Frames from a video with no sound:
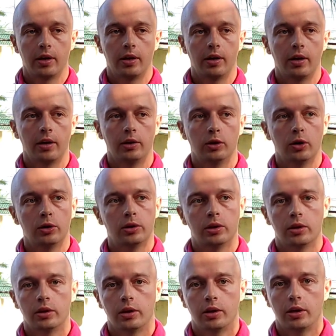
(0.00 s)
Not
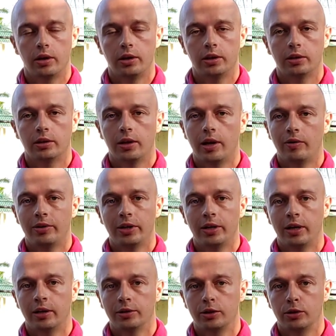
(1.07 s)
in every
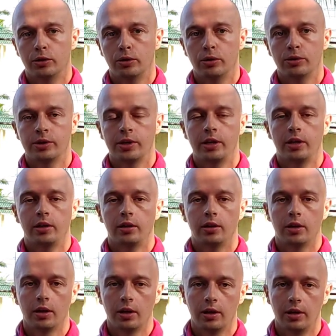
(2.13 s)
LTO they
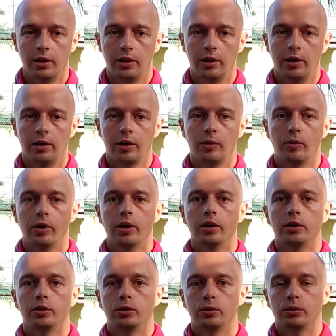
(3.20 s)

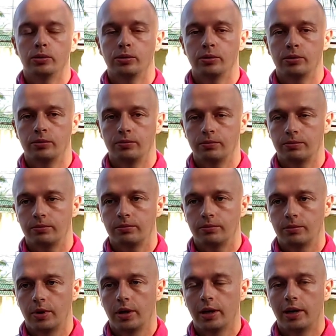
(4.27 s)
require to
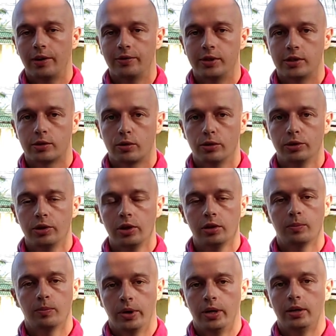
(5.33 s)
have this
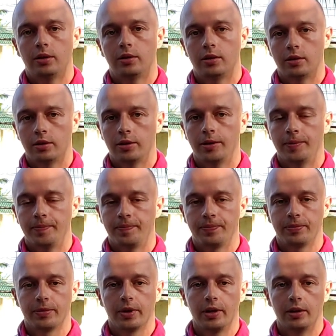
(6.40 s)
contract, but
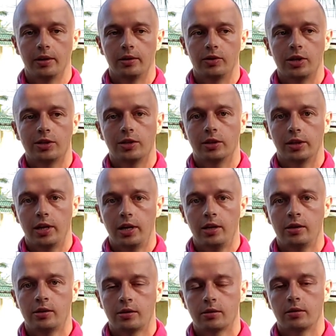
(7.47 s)
just in
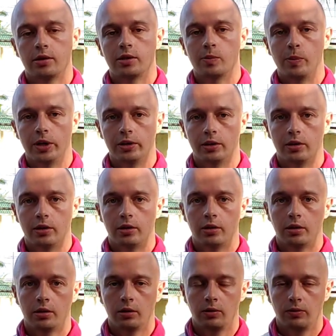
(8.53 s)
case it's
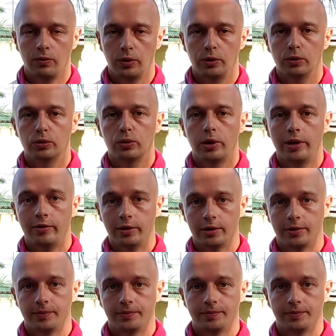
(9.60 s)
better for you to have it.